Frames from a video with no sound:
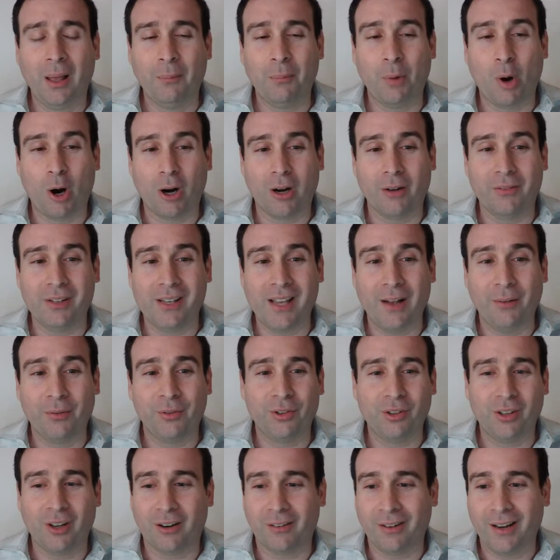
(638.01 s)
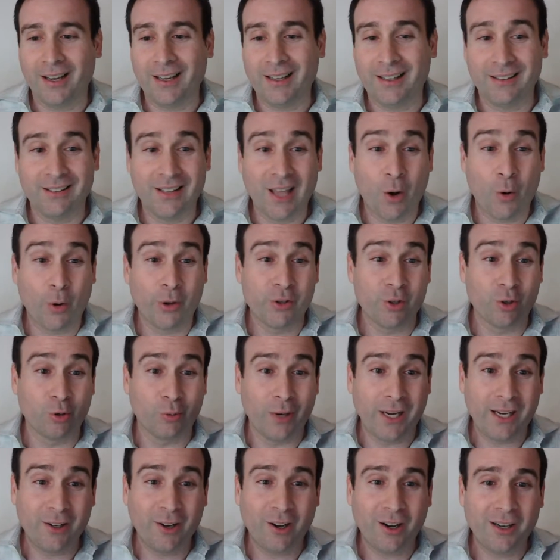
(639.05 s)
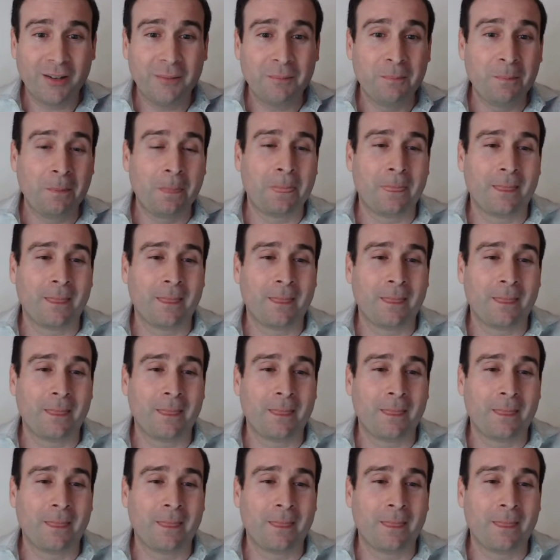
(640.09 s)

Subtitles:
part of the FCRA is now on your radar,